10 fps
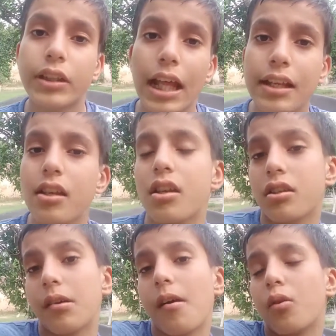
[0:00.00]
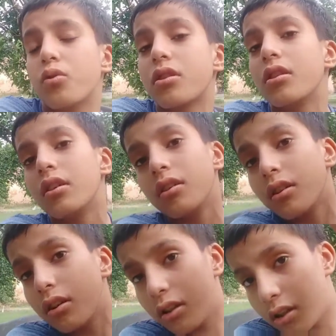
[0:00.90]
tells us about
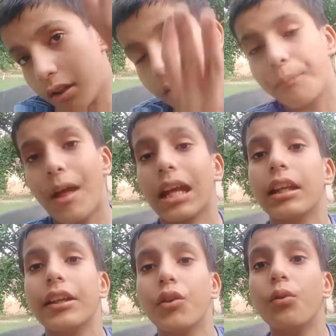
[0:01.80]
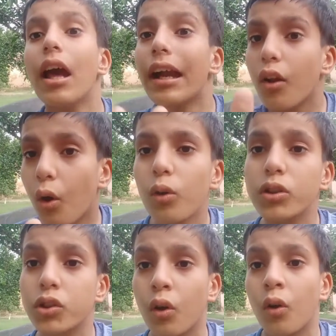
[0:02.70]
magnitude and
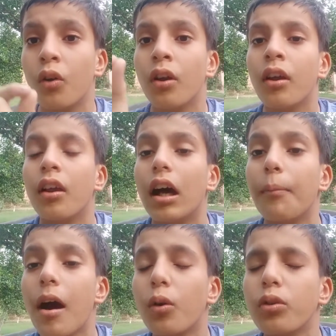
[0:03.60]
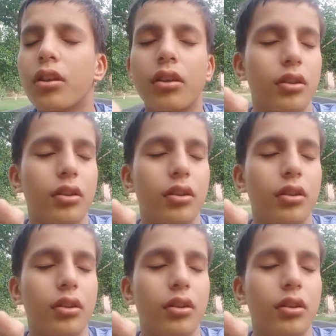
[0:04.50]
also about